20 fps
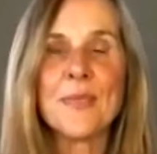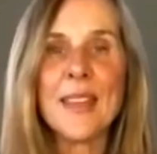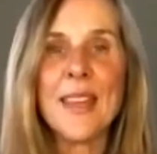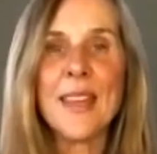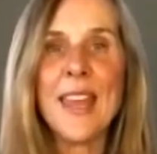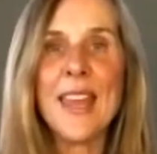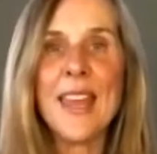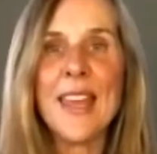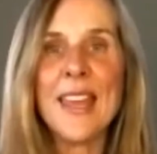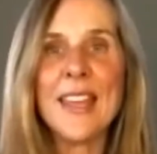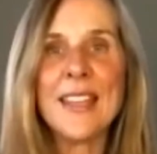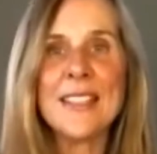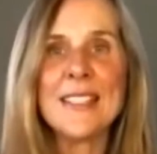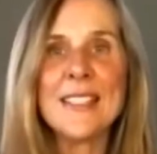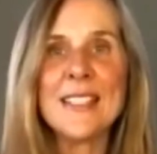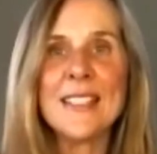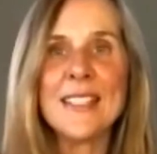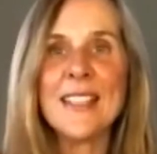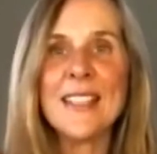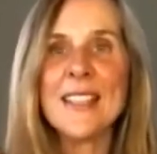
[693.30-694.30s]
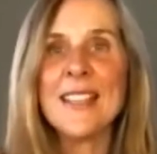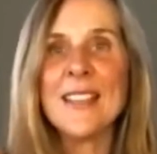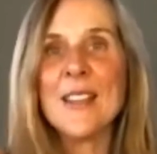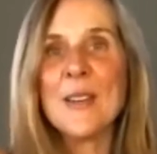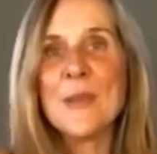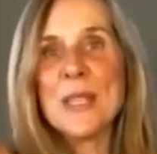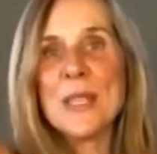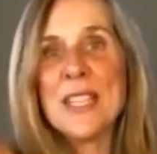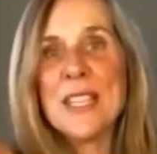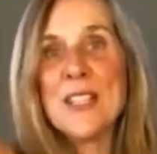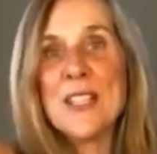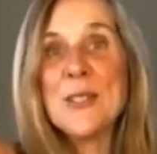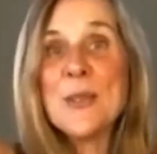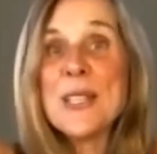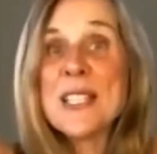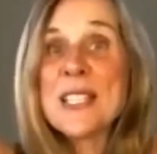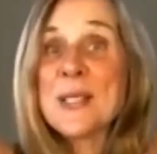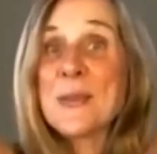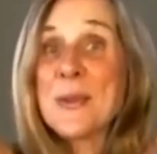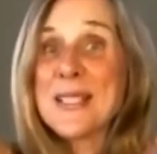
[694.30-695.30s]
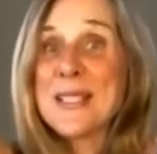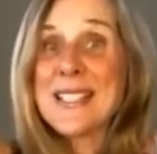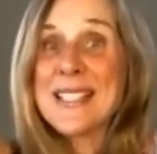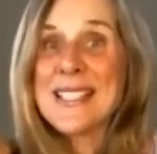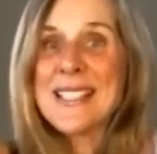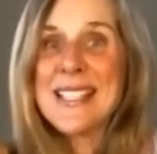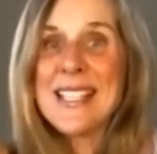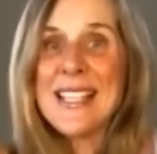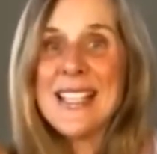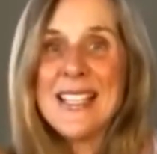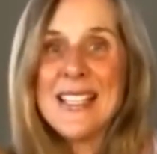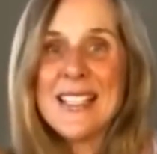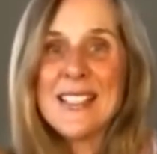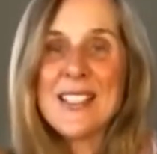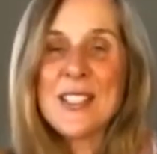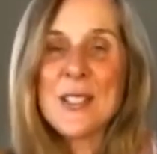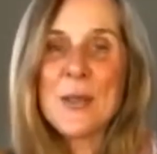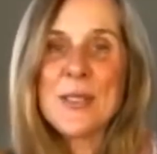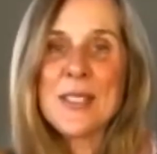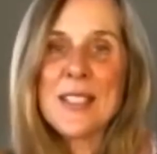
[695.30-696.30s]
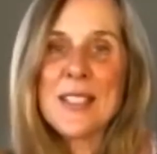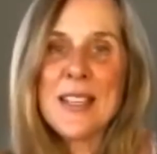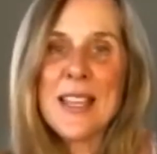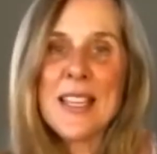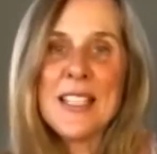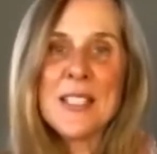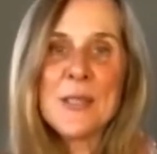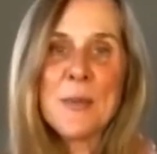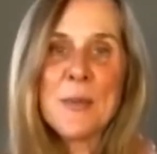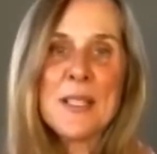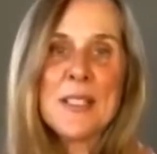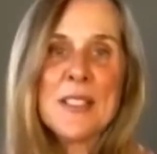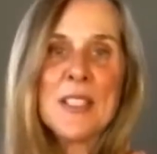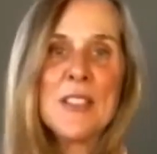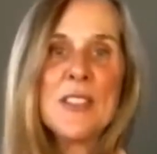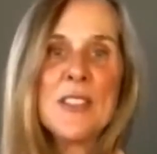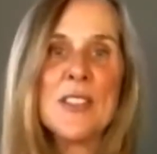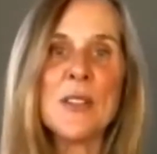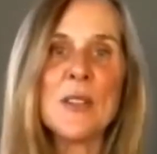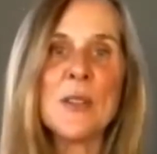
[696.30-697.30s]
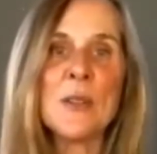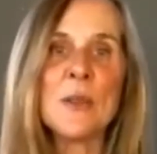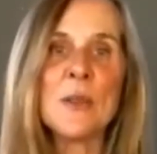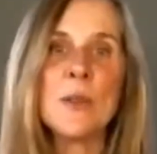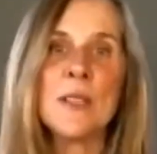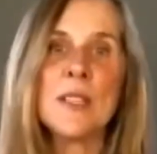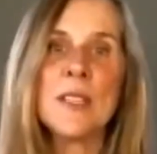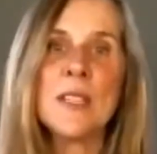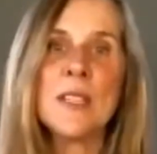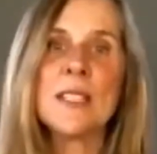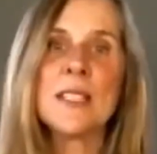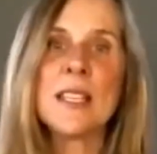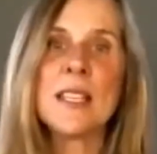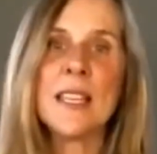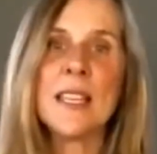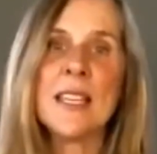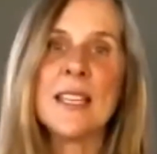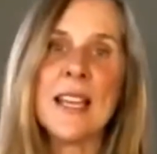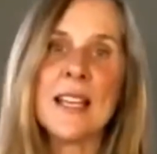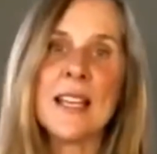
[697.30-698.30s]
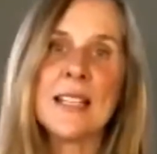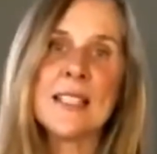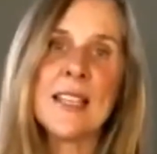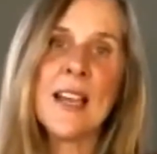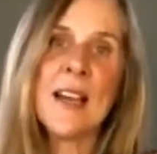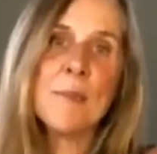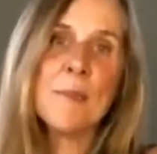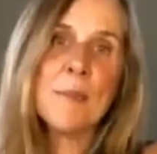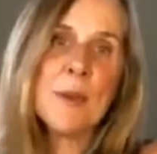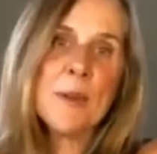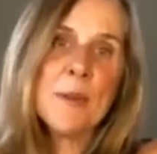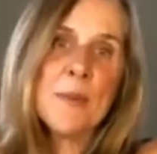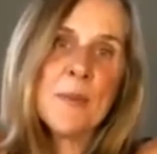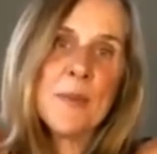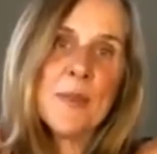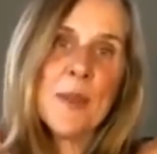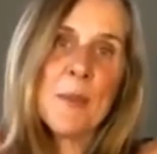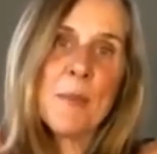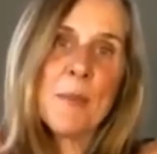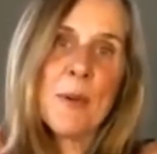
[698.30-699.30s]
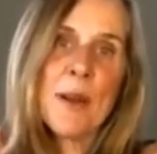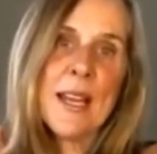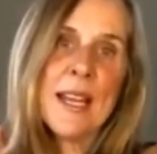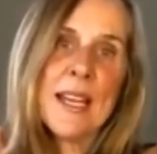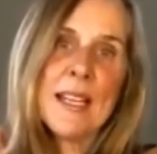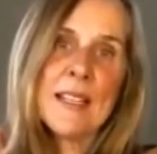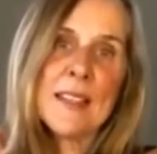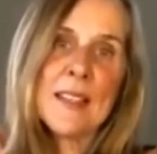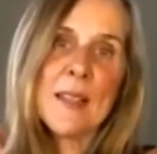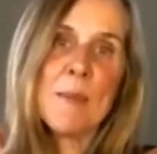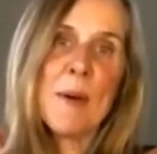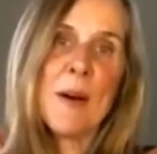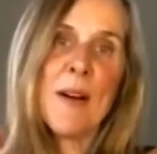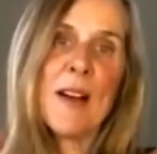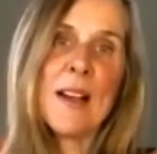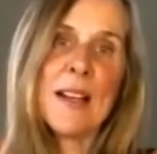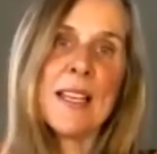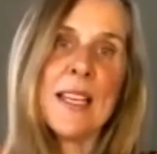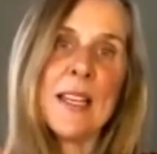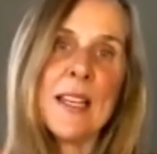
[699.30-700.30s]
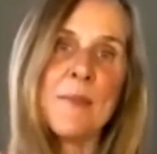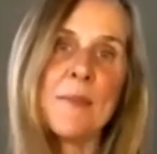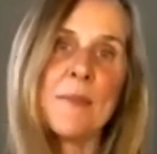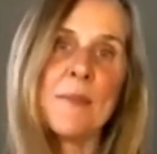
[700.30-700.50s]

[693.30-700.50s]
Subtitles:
And we can do this one seated. So it's a nice one to do to connect up the brain and the body.